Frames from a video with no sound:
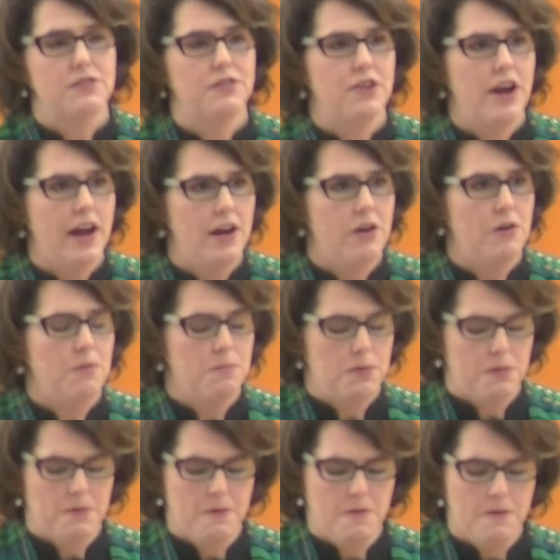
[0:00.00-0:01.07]
for help.
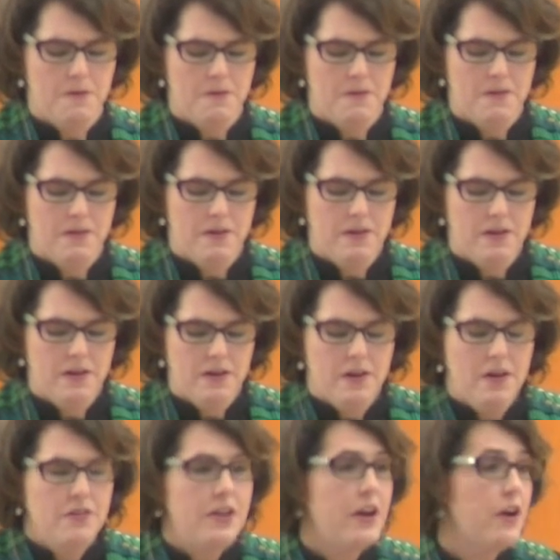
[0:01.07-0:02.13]

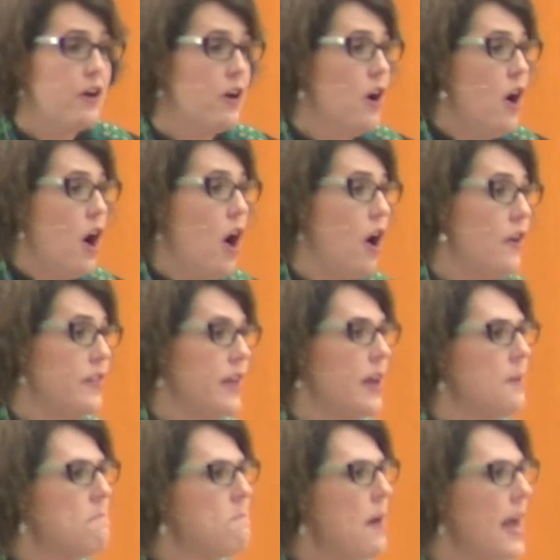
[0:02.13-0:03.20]
There are the
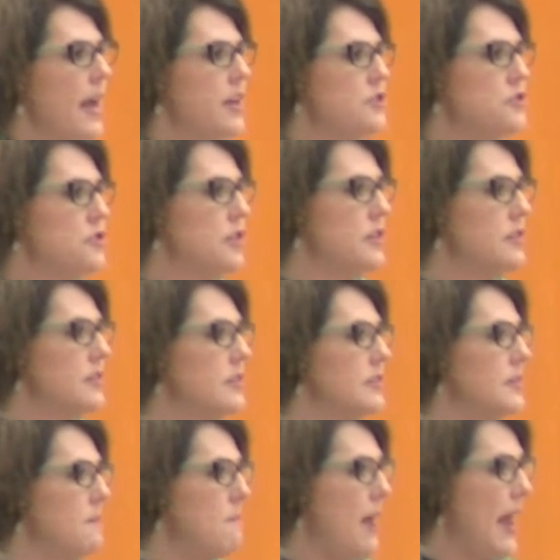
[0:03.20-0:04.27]
impatient
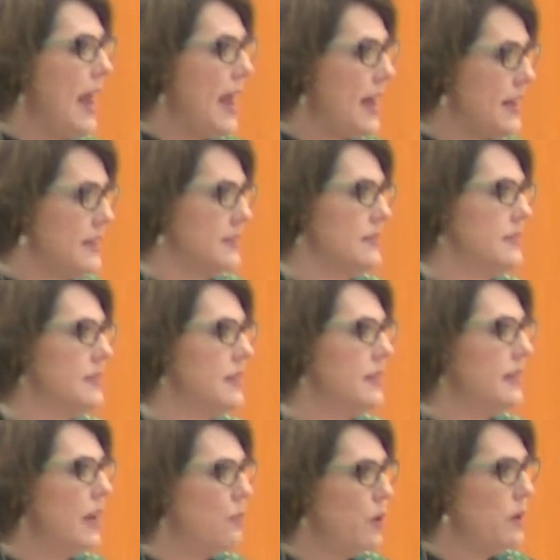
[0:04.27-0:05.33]
demands
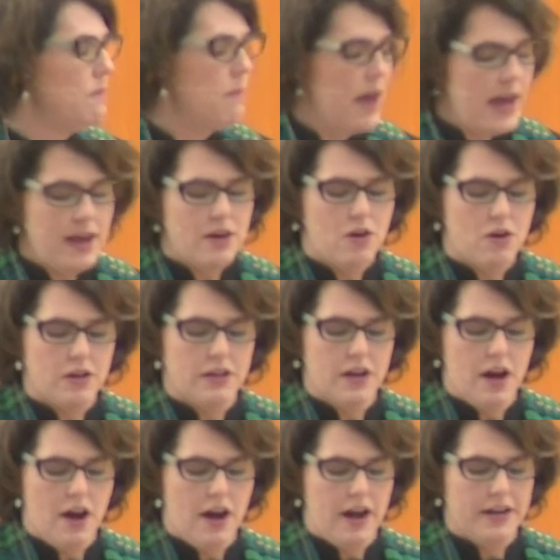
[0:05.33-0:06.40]
that we make on
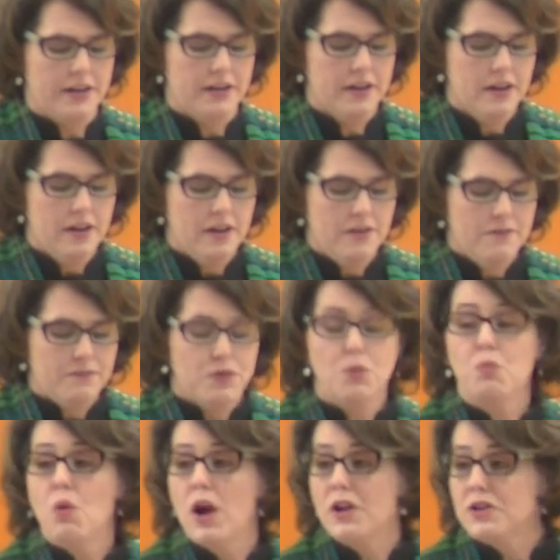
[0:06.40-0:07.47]
God, the
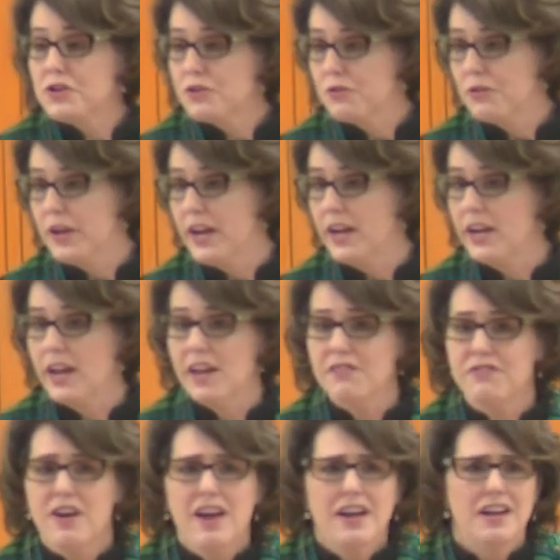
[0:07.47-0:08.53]
wondering
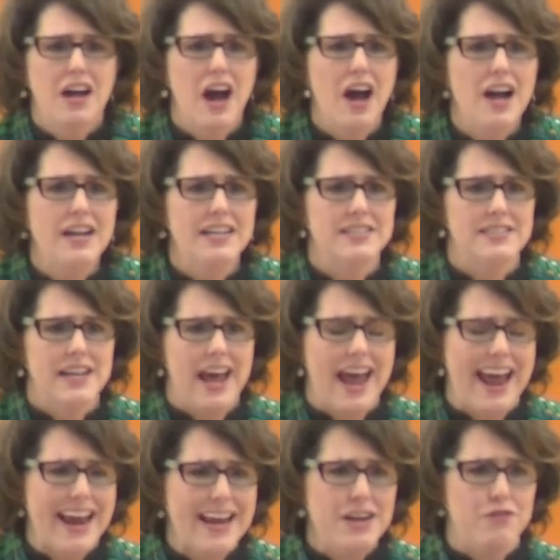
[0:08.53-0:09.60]
if God is
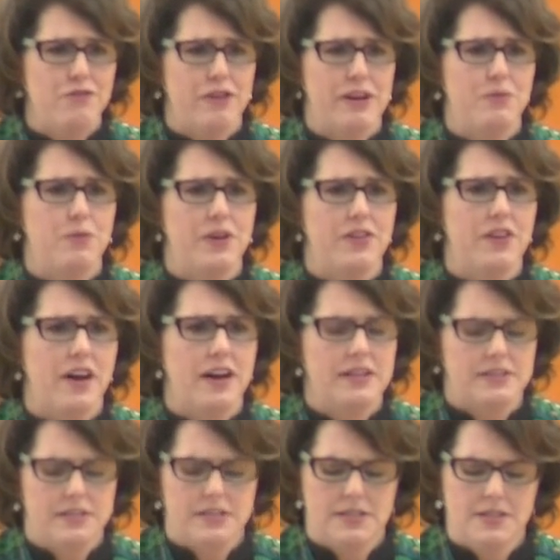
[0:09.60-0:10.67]
angry with
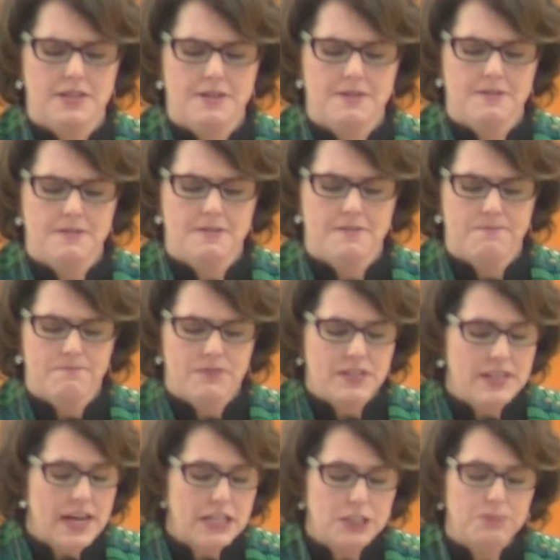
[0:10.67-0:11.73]
us, the
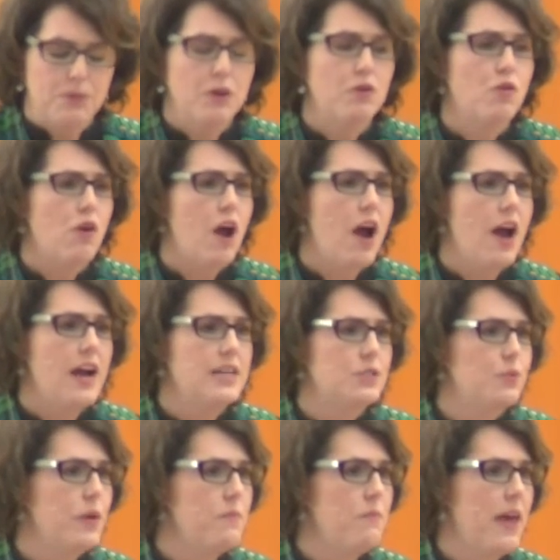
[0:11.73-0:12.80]
desperate cries
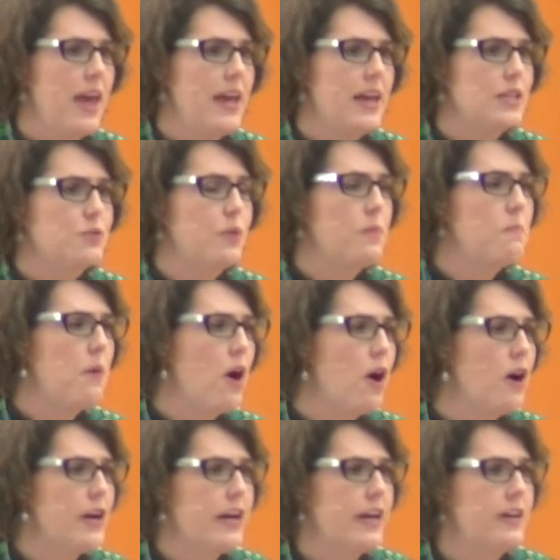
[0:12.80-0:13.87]
we make as we
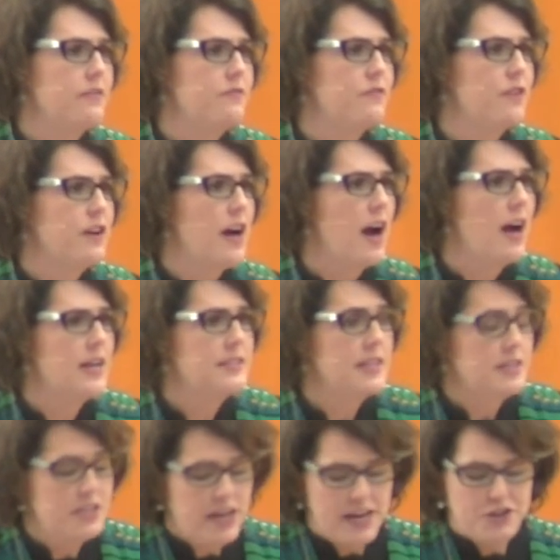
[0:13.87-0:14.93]
bargain for God's
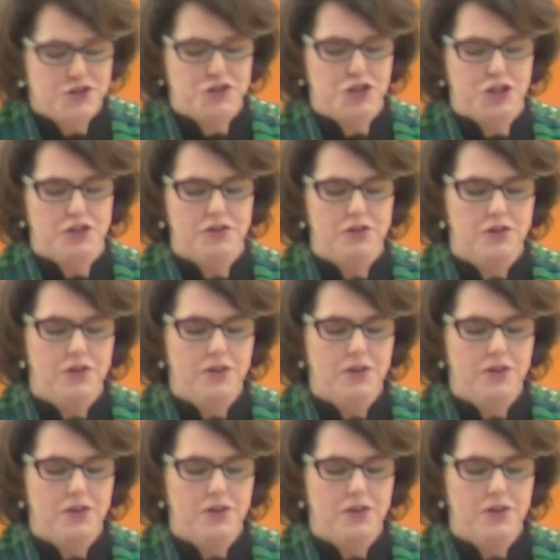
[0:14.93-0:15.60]
attention,